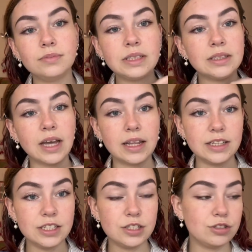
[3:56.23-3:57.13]
yeah,
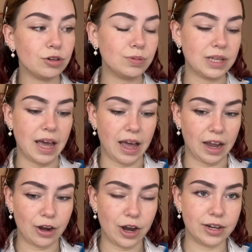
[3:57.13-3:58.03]
this is the Drops Air. I
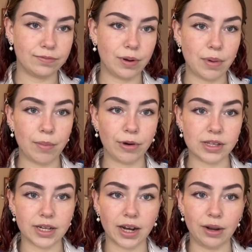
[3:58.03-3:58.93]
can't even remember
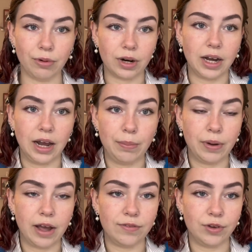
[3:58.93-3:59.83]
exactly what colour,
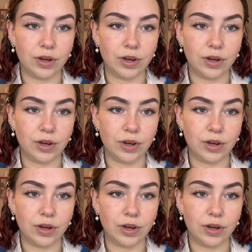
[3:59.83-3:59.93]
but if you're